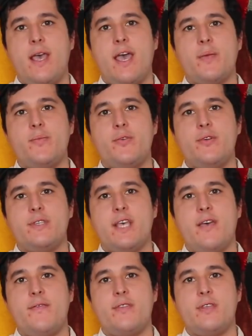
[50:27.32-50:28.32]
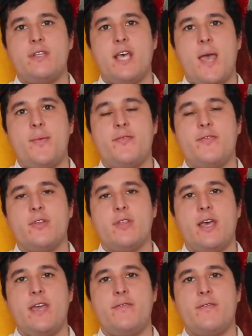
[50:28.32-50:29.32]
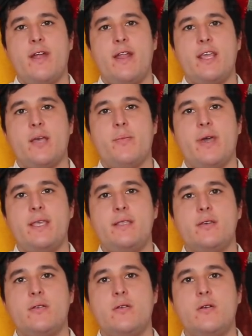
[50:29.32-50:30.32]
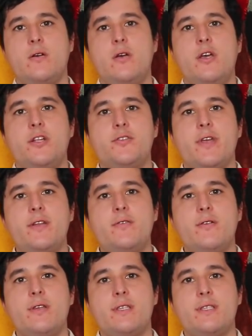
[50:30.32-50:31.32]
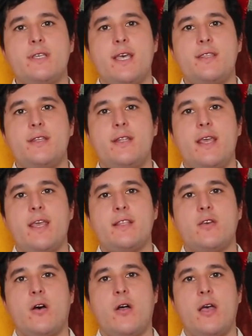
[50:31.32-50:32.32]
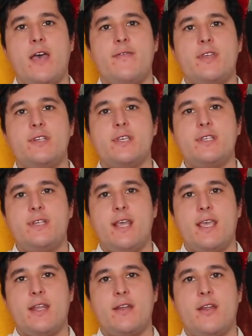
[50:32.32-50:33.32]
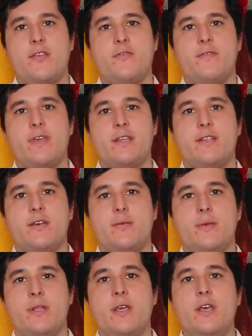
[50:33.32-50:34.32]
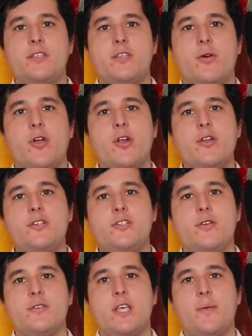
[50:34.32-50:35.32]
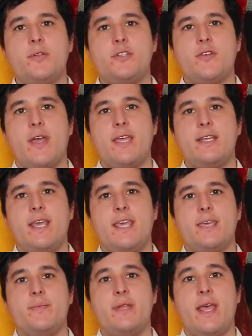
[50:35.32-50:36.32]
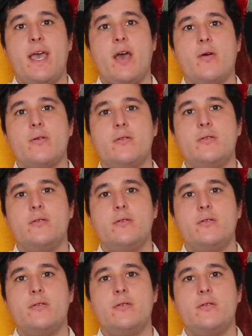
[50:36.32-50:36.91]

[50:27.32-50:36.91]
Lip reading: Hackmore is having the time of her life riding a bicycle, Trantor is inside the dance hall having just taken another victim, and so Ernest shows up to try and take him down.